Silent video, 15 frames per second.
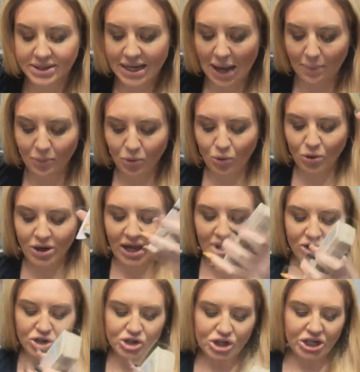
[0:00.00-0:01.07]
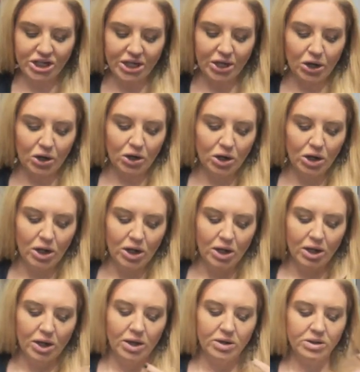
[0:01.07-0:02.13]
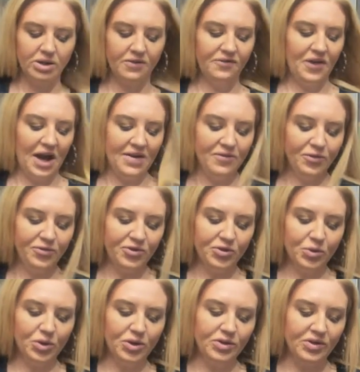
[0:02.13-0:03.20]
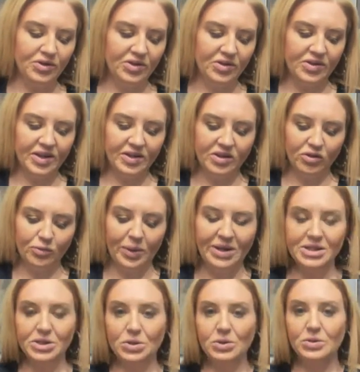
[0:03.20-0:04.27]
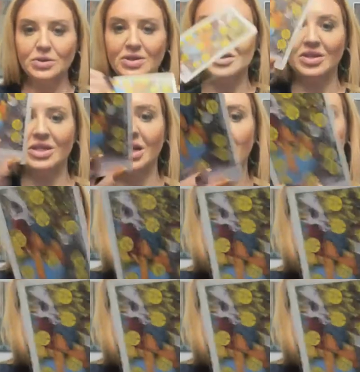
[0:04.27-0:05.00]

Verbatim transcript: capricorn energy here the five of swords the six of pentacles and the ten of